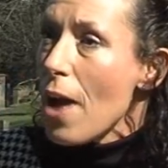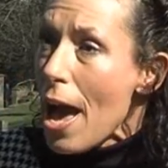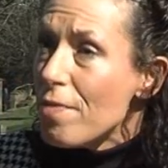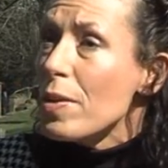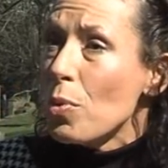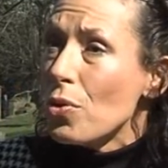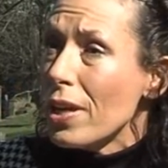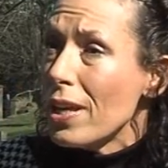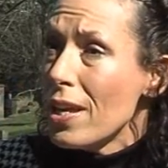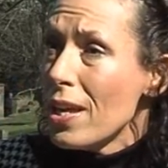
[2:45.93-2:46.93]
for
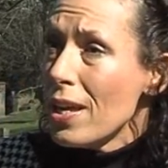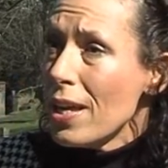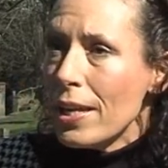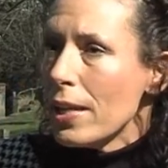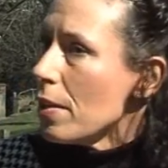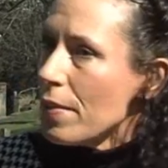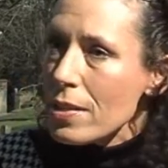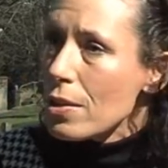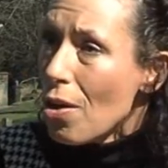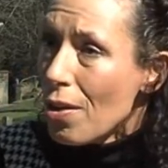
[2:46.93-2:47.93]
everybody in England.
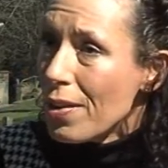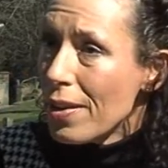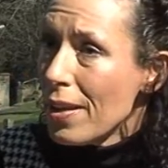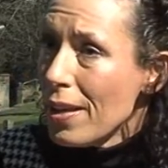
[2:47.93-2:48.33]
That's gone.